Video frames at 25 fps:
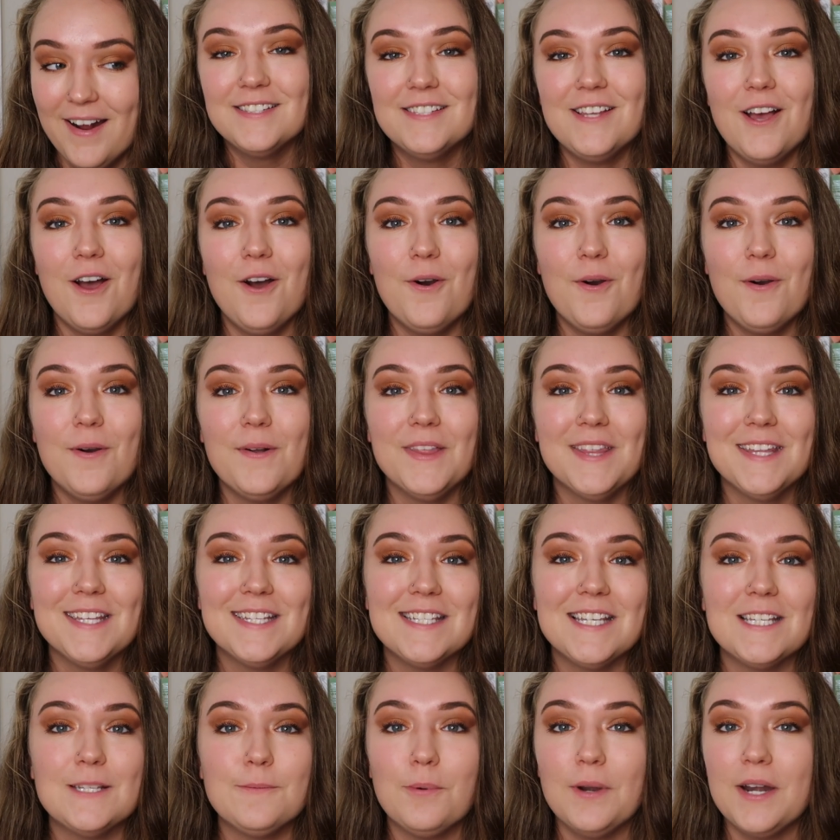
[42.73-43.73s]
So
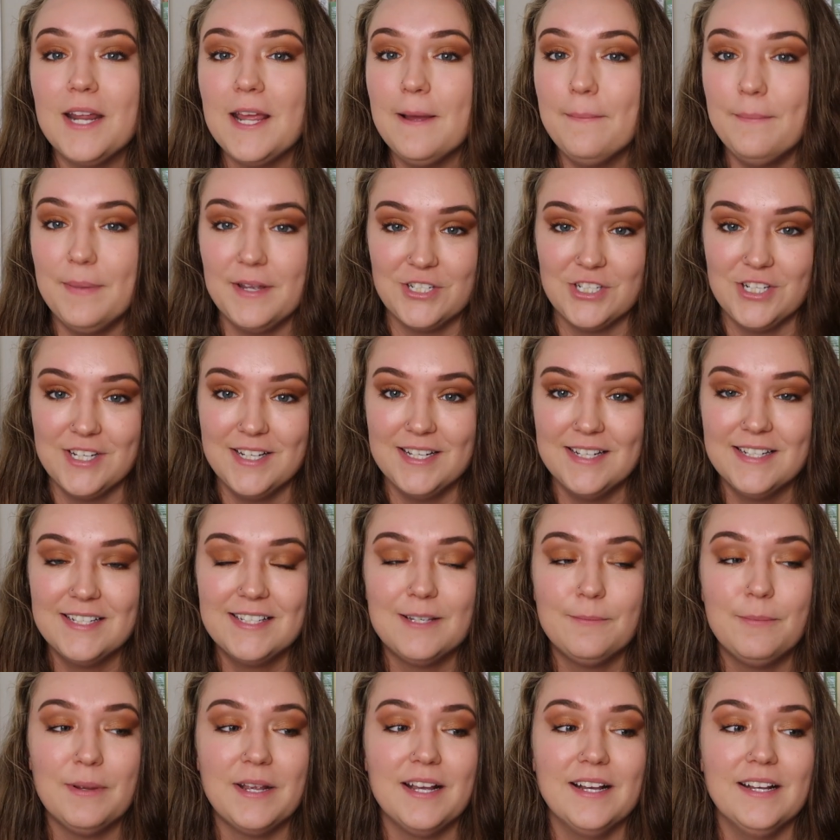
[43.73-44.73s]
this is pretty
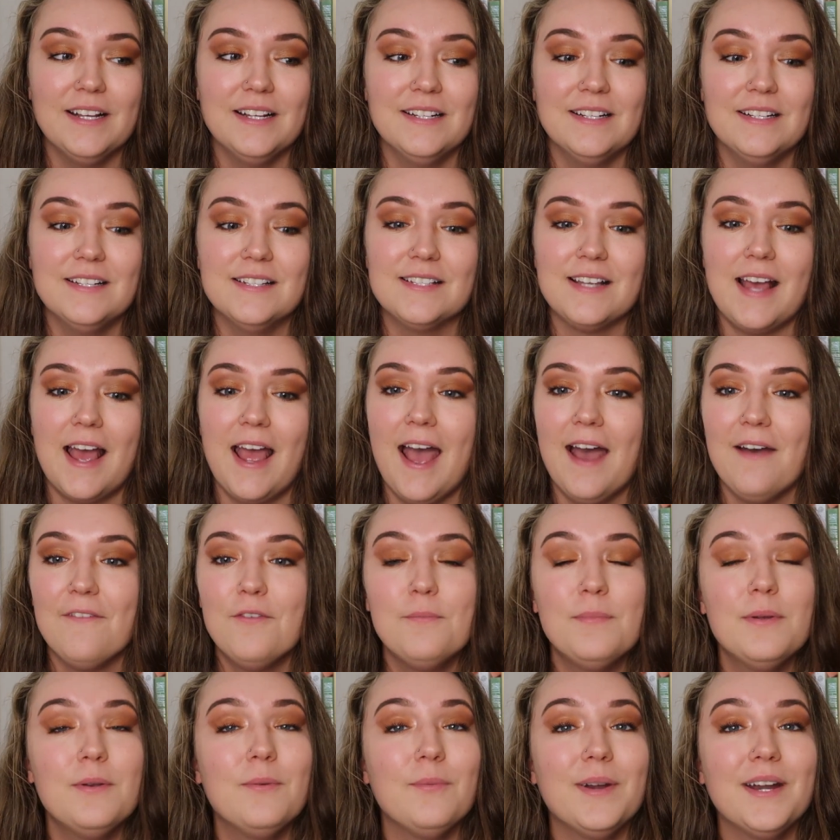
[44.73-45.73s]
ambitious because I
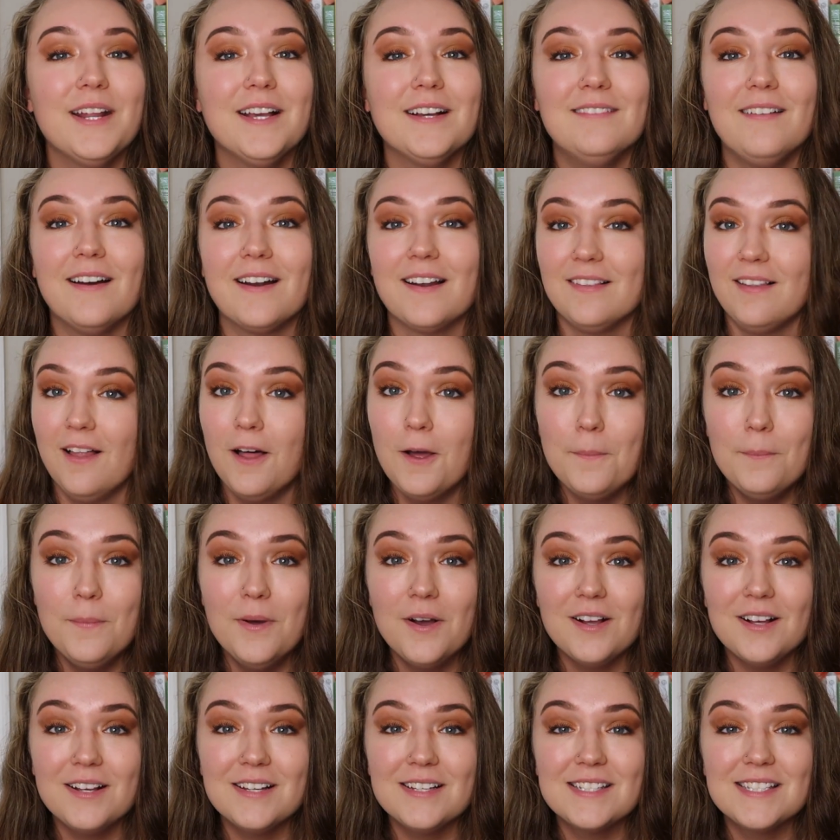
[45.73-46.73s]
haven't been reading a lot of long
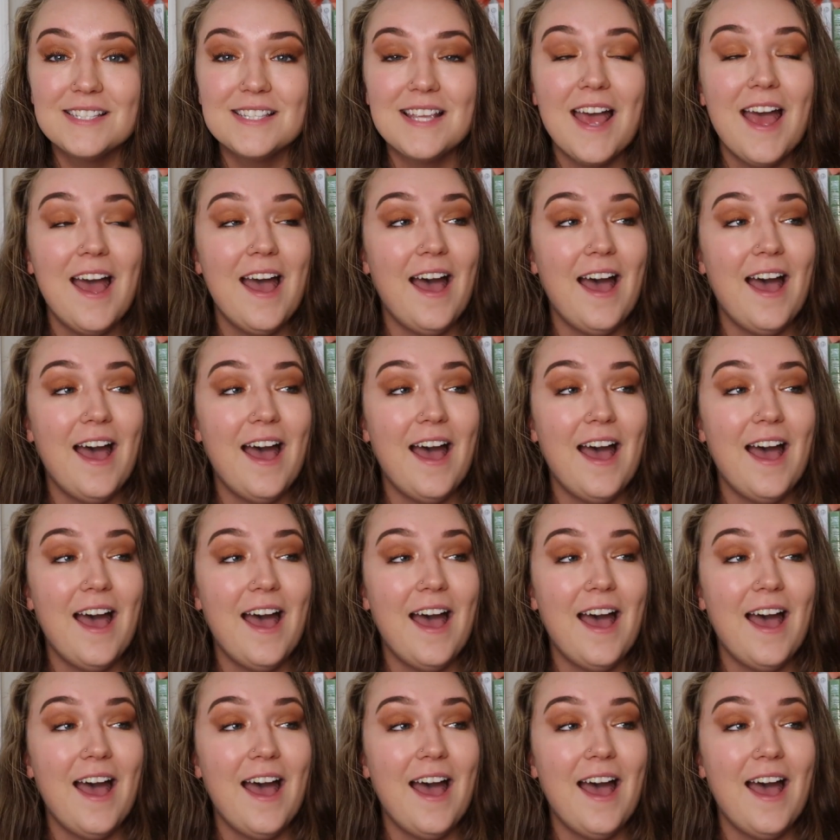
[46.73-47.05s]
books.